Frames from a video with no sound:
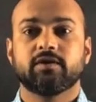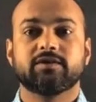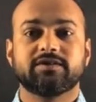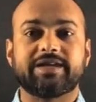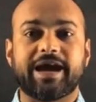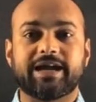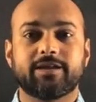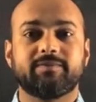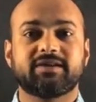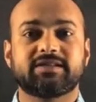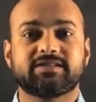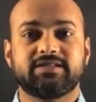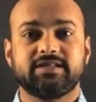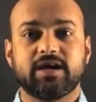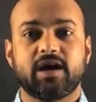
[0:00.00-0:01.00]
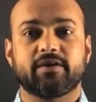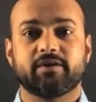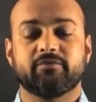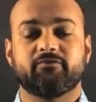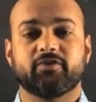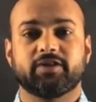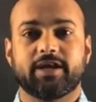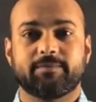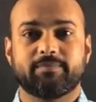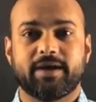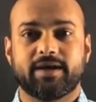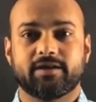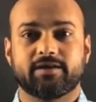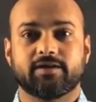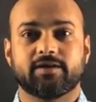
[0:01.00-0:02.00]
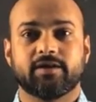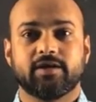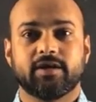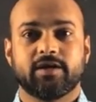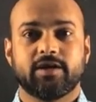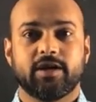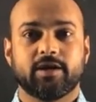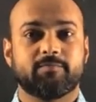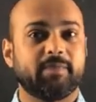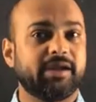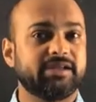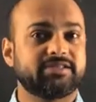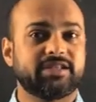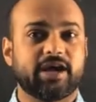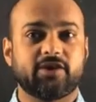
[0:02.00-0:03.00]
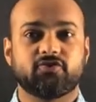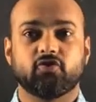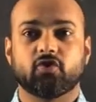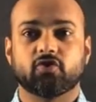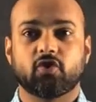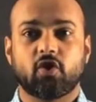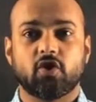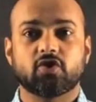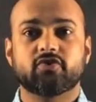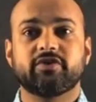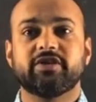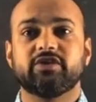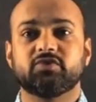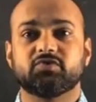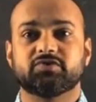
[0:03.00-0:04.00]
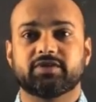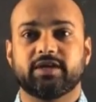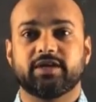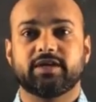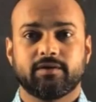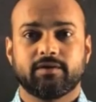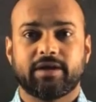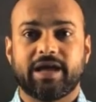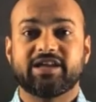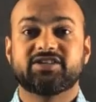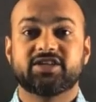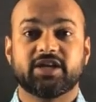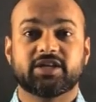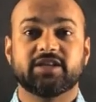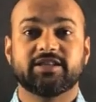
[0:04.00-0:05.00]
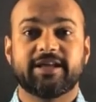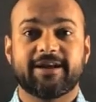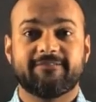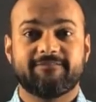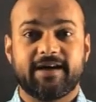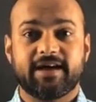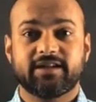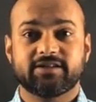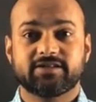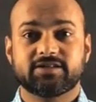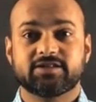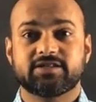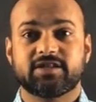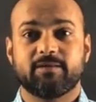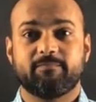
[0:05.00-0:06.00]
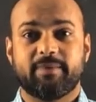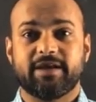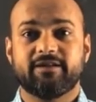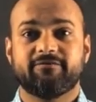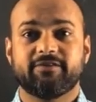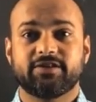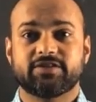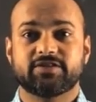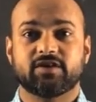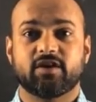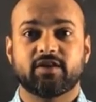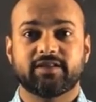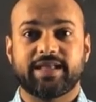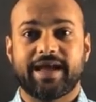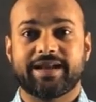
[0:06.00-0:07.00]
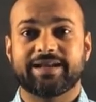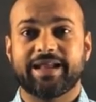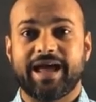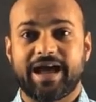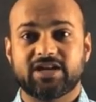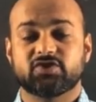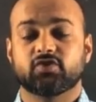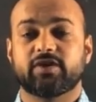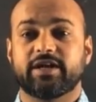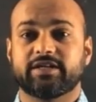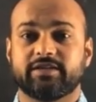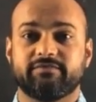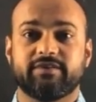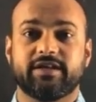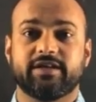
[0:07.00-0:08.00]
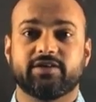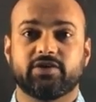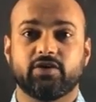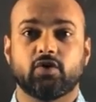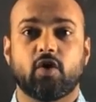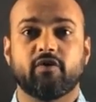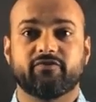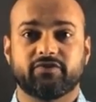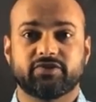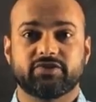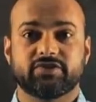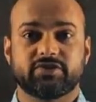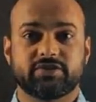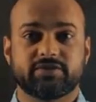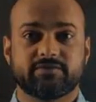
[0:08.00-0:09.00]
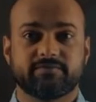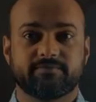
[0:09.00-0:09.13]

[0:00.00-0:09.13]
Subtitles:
Dynamic CRM for that matter, it means that you're already using and taking the advantages, the benefits that Azure Active Directory offers.